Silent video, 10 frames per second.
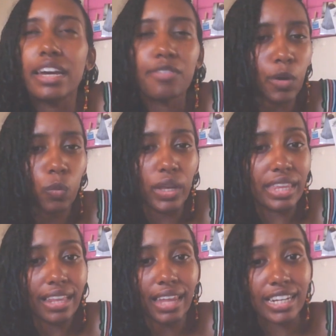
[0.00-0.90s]
If you're one
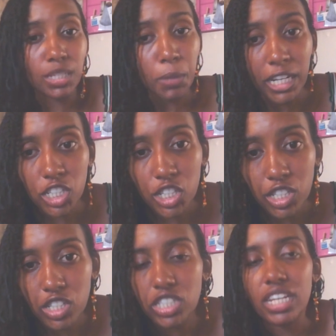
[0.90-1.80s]
that likes
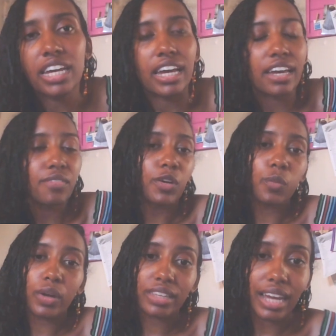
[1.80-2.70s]
pictures, if you're
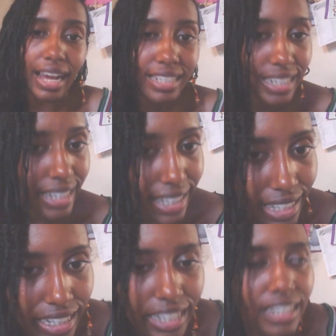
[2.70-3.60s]
one that has a
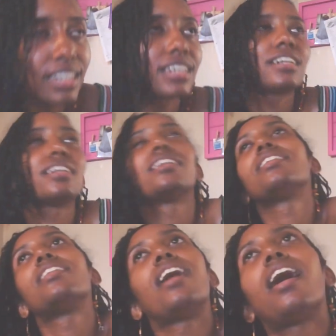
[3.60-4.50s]
clinic,
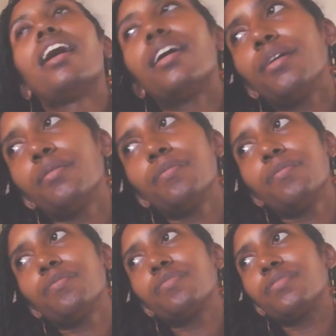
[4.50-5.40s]

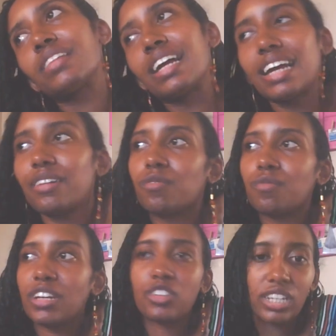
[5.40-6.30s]
that
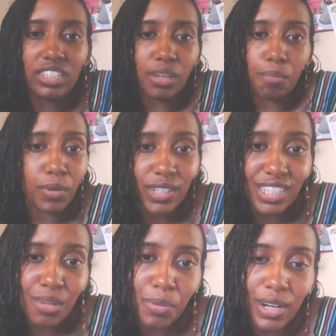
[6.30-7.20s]
you need some
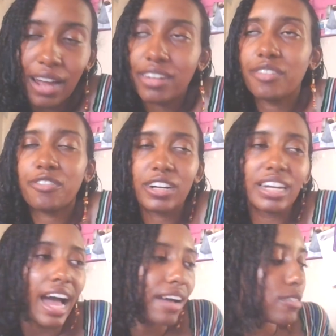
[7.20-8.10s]
books to put out in the
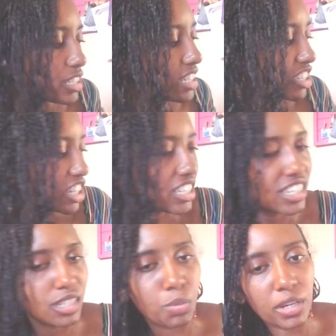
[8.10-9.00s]
front, I would suggest
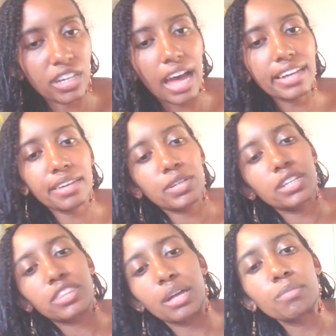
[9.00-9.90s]
this book. I give it
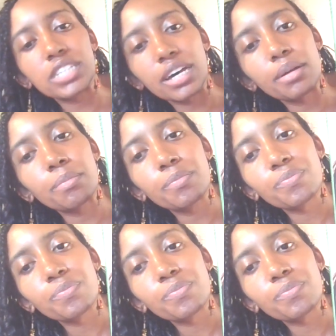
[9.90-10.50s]
a thumbs up.